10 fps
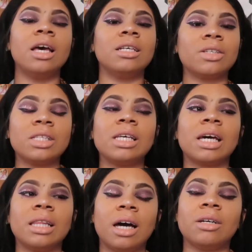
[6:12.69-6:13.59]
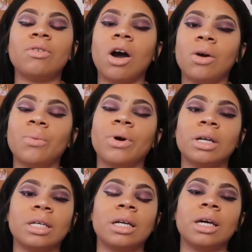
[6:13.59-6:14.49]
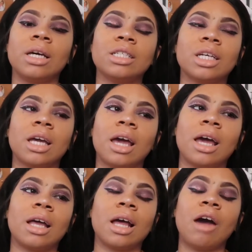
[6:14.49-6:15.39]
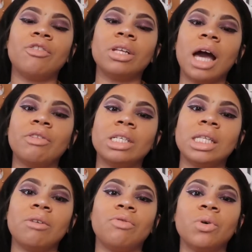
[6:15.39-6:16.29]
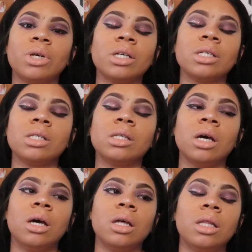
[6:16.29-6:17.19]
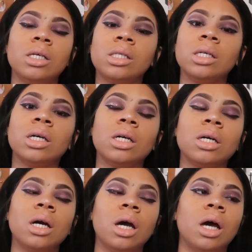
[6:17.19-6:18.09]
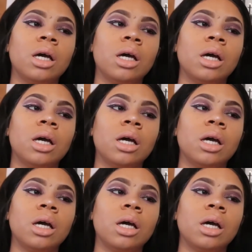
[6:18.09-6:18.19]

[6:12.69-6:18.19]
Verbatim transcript: It's going to take a lot of hard work and dedication. And I really have to stay focused this year.